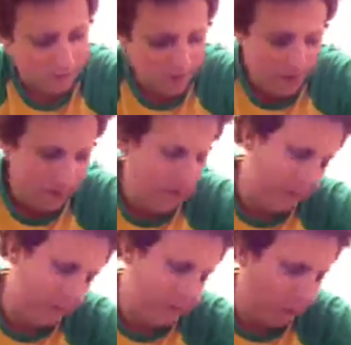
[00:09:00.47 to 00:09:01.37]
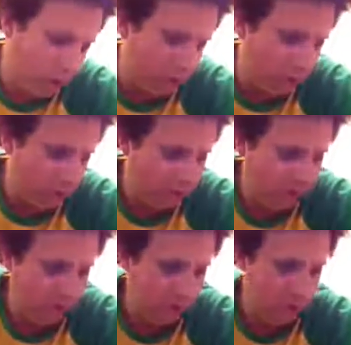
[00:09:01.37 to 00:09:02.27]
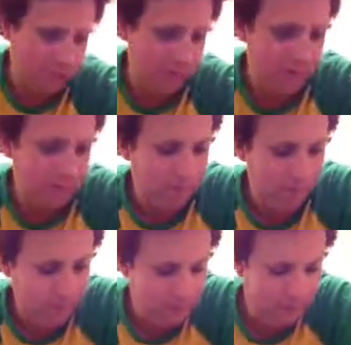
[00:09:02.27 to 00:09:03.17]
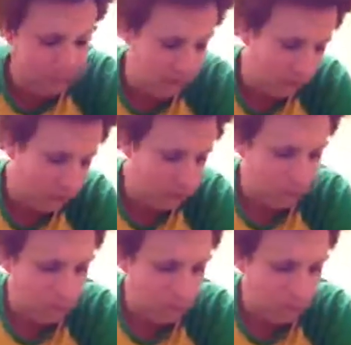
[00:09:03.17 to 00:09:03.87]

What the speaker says: mixed against the bottle score, I wouldn't give it a best overall